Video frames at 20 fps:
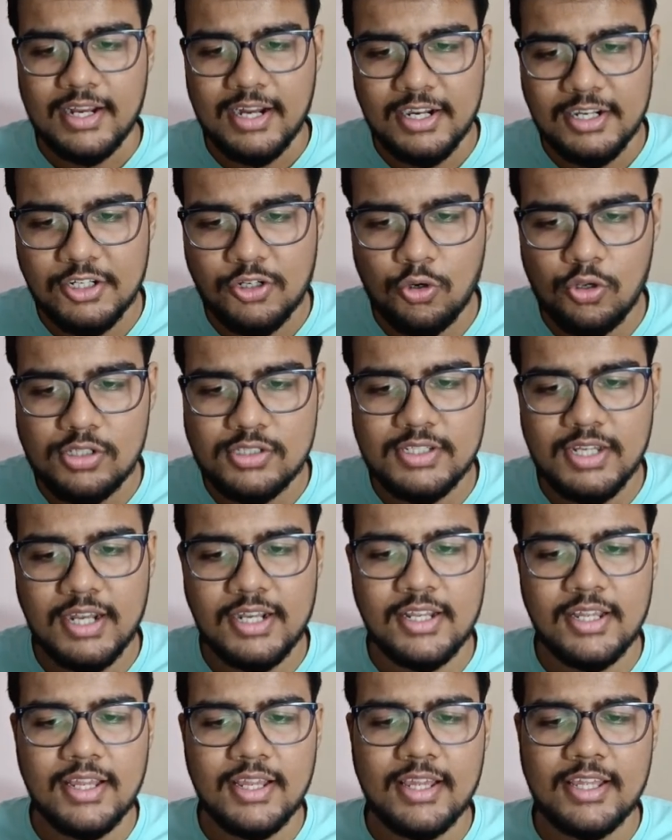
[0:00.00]
Control
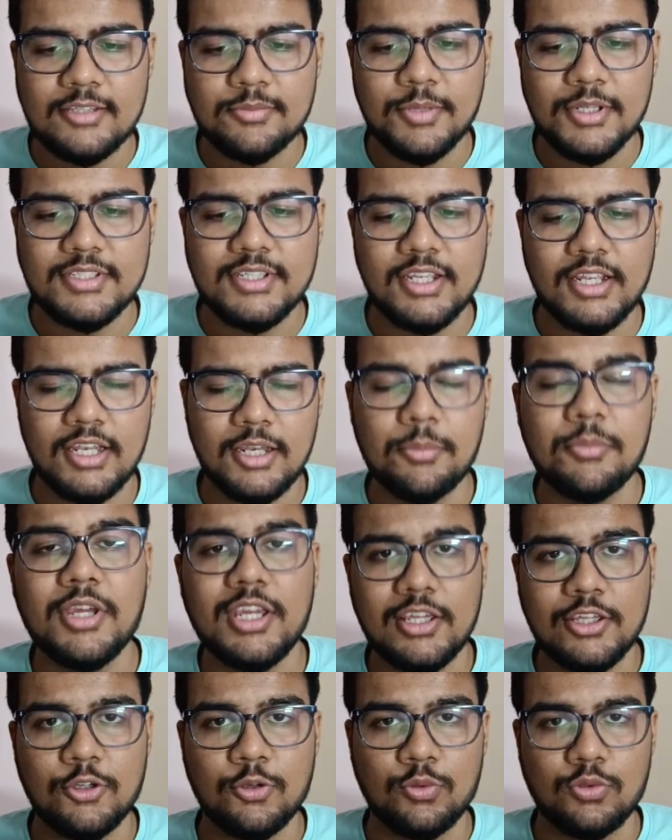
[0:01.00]
Z is basically
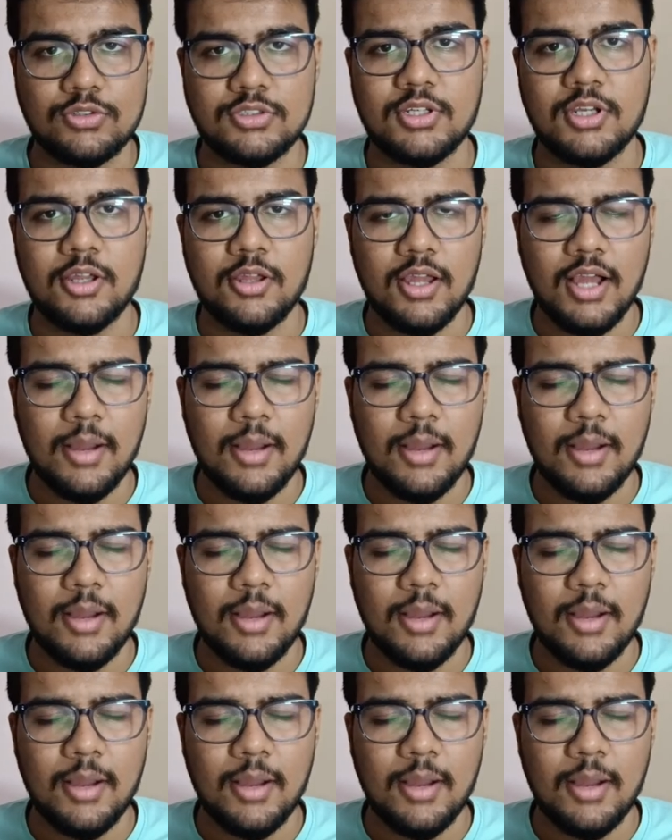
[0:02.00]
being used.